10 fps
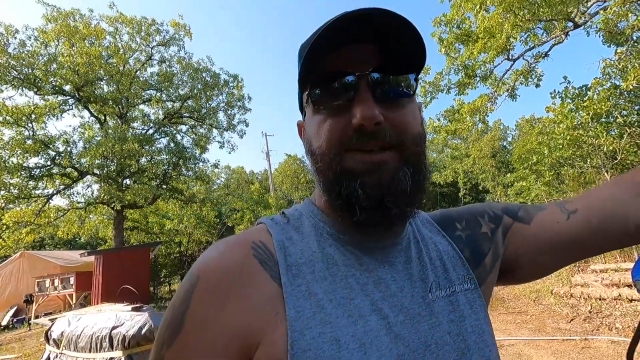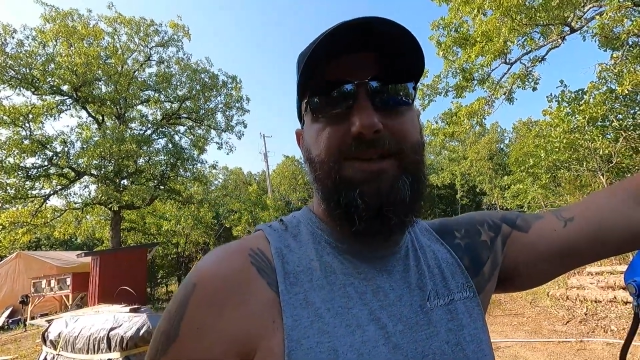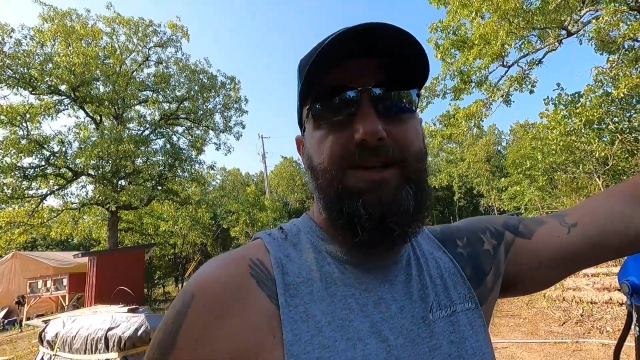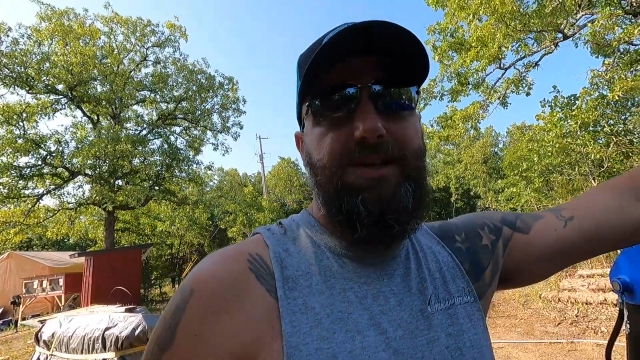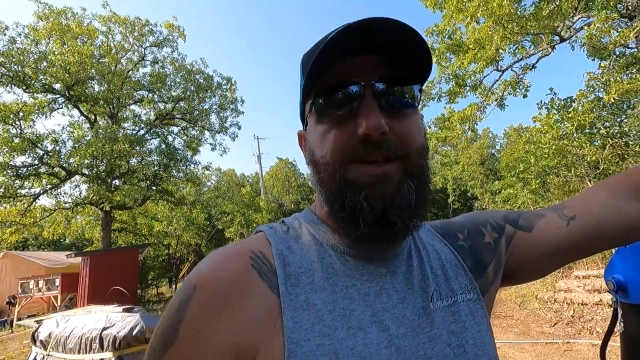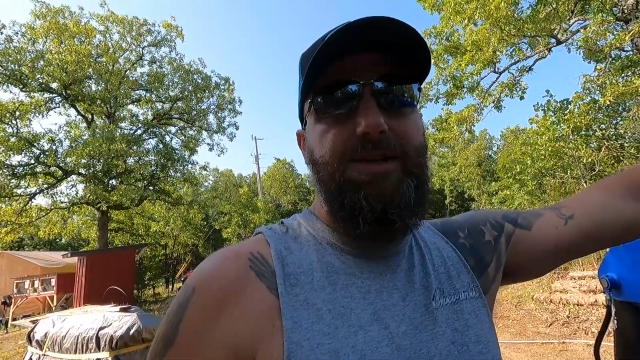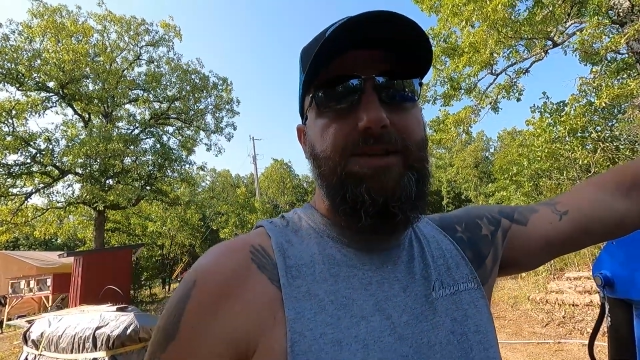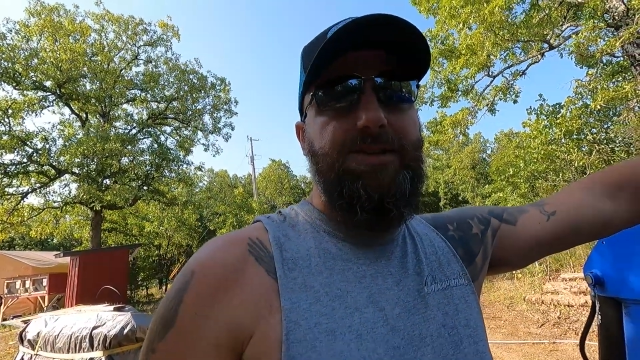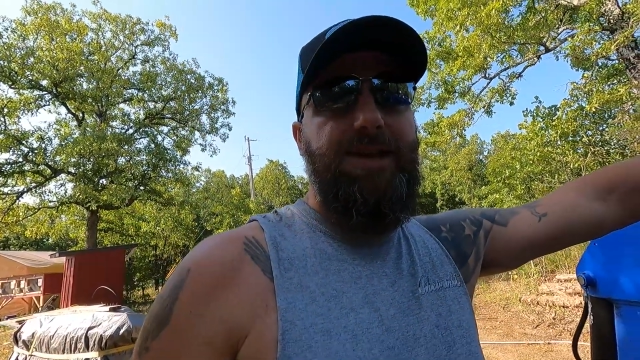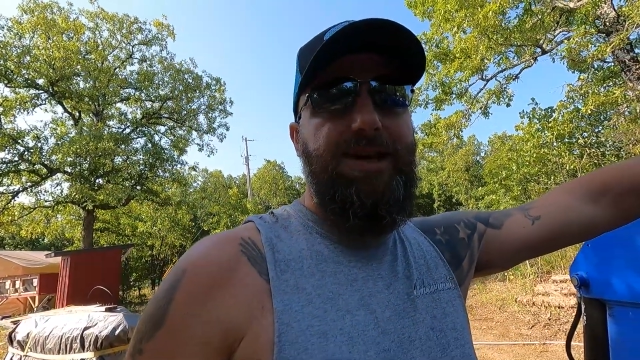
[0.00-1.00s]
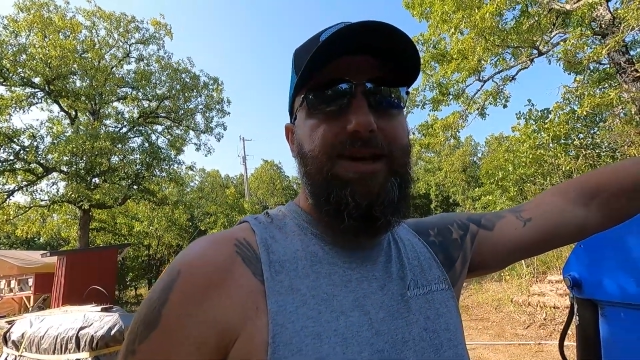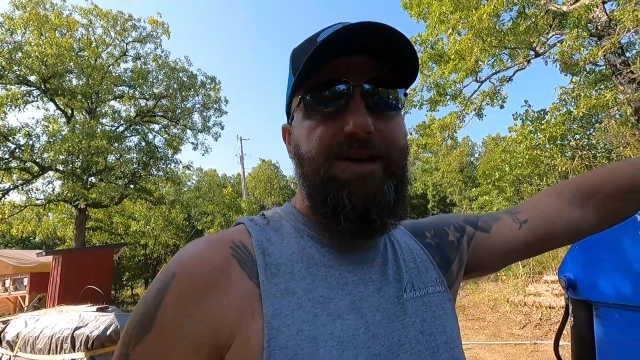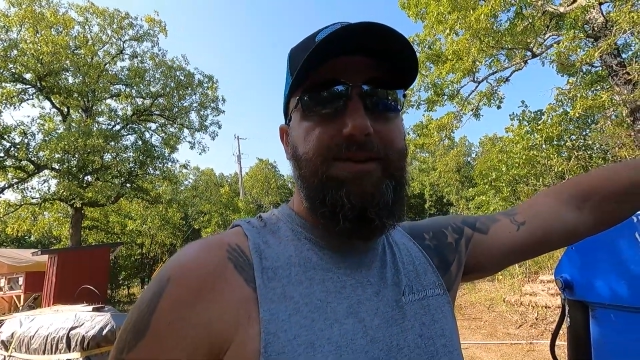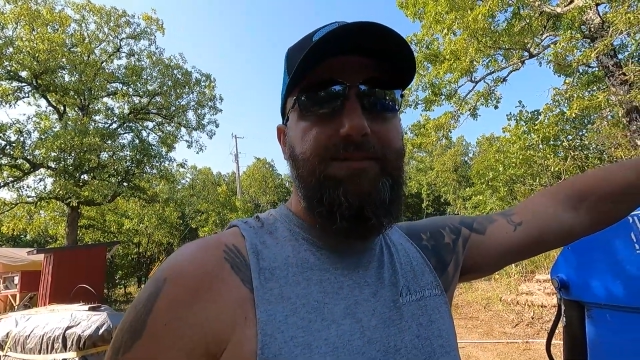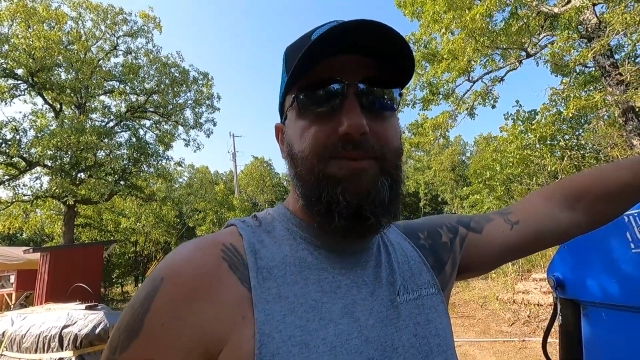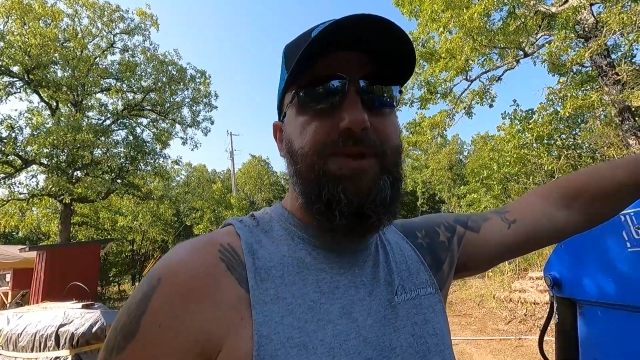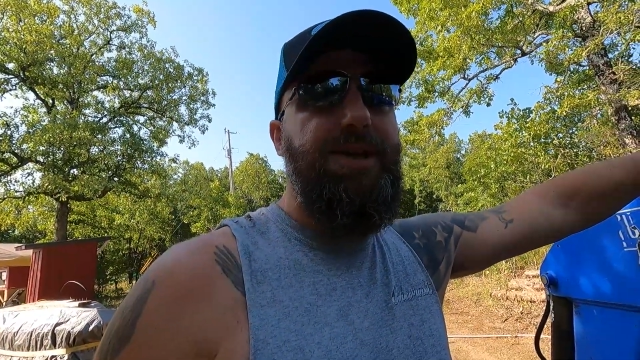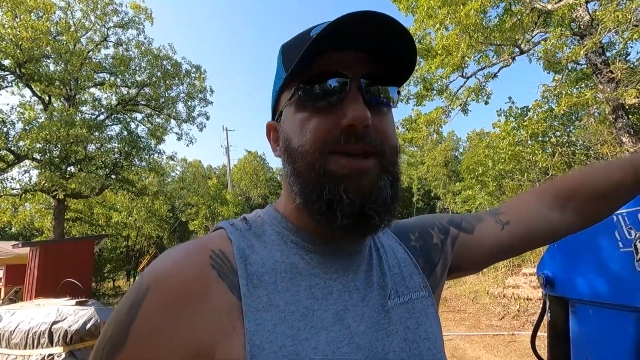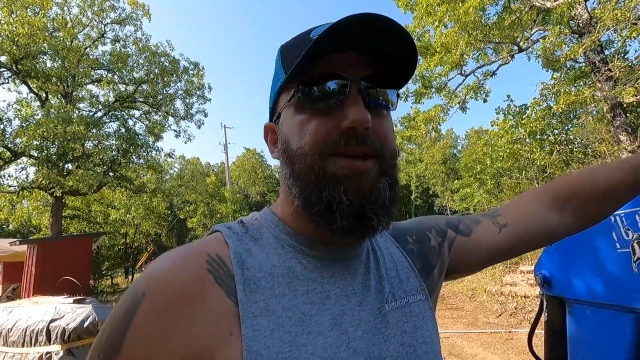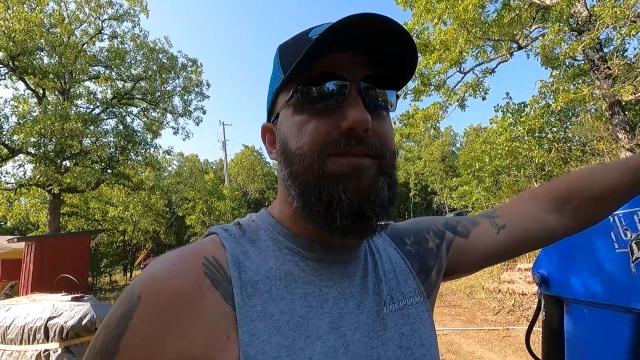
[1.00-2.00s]
and lay it out and
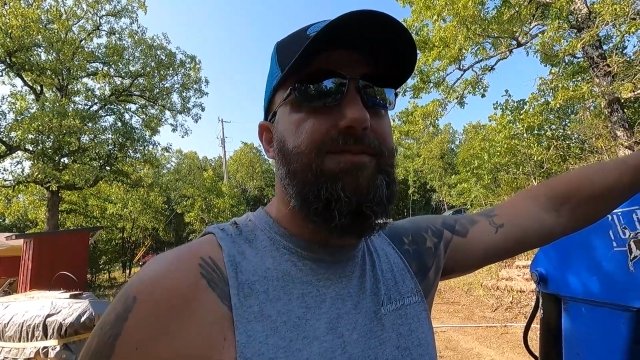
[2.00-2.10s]
plan